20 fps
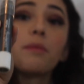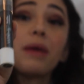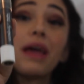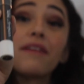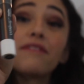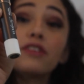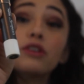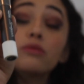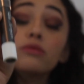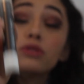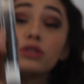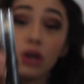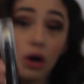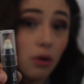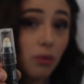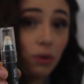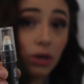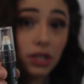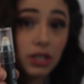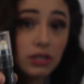If you
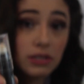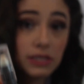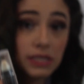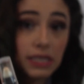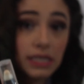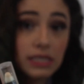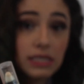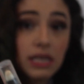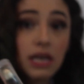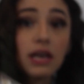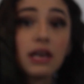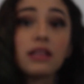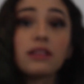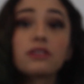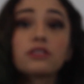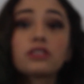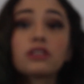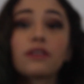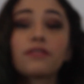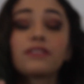don't want to use this,
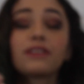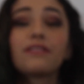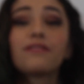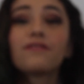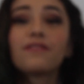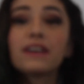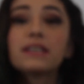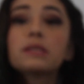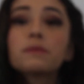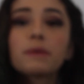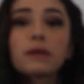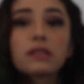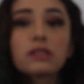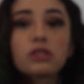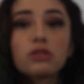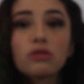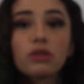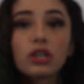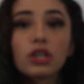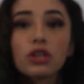there's definitely face
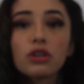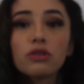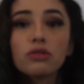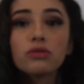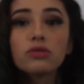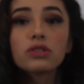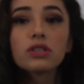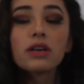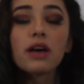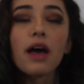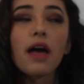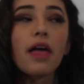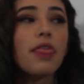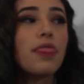paints you can use.